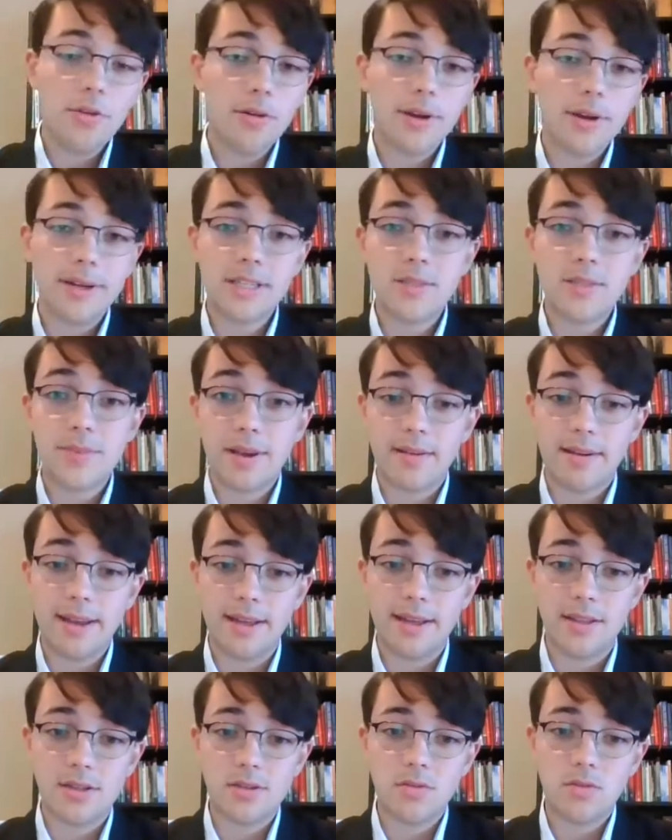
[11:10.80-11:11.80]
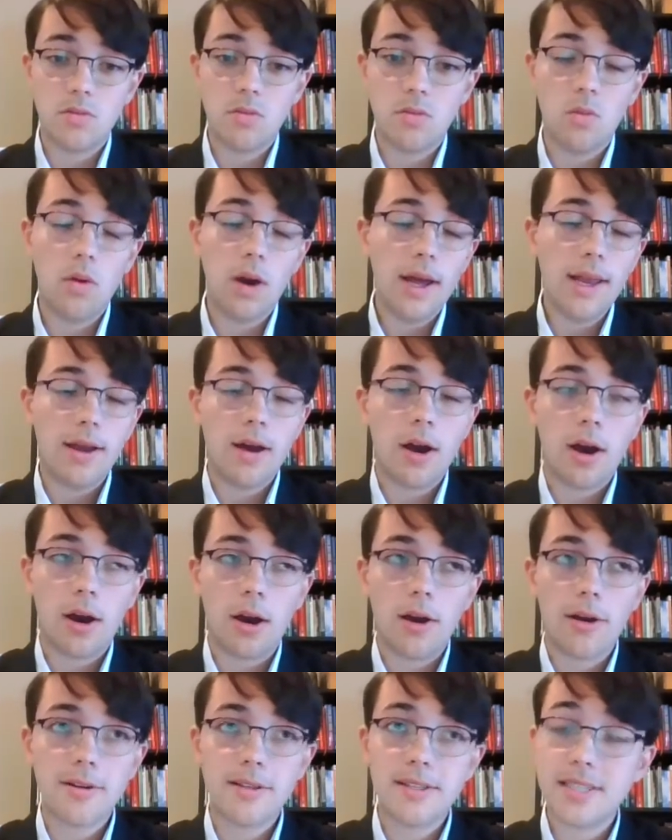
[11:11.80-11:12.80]
your experience, what
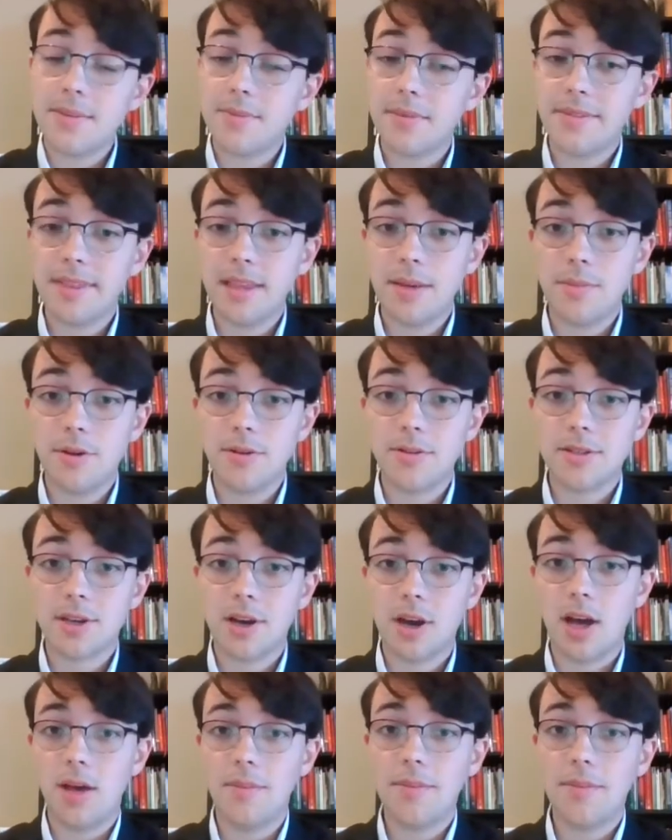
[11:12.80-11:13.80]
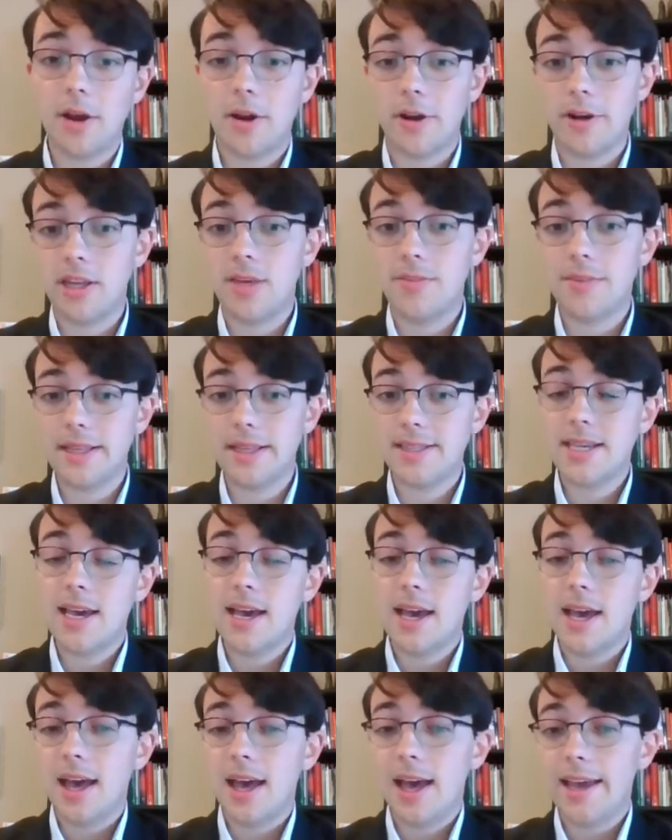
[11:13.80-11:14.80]
are some of the most common arguments
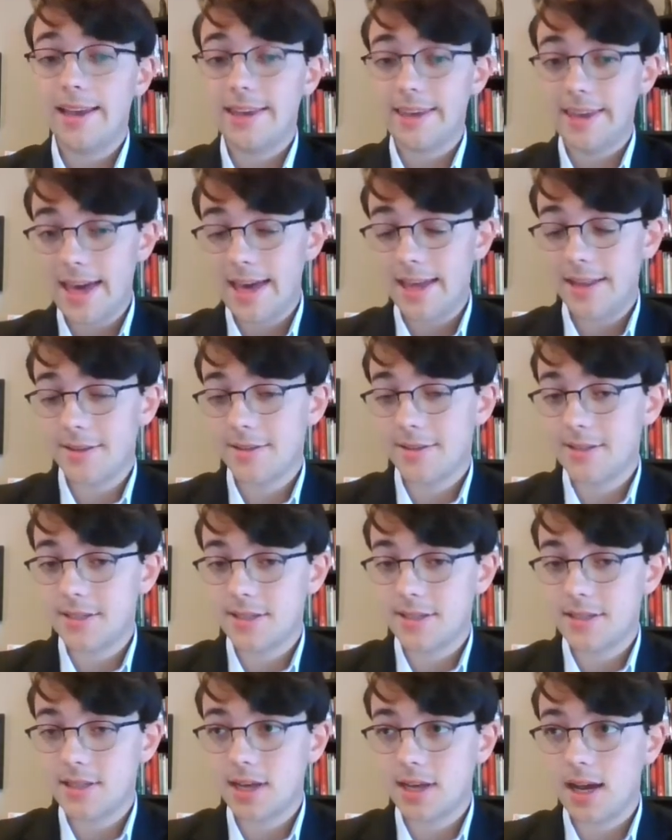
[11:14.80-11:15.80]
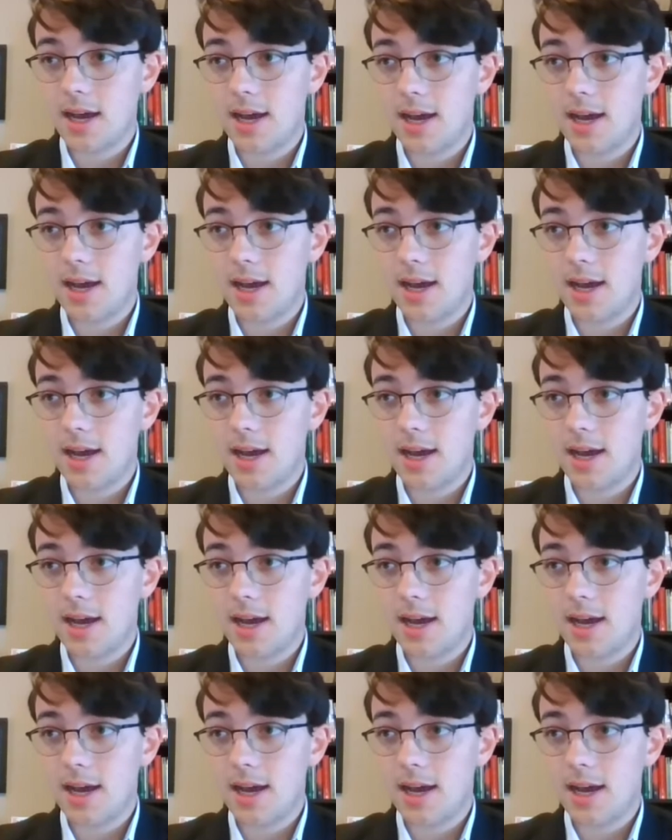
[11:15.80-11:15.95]
against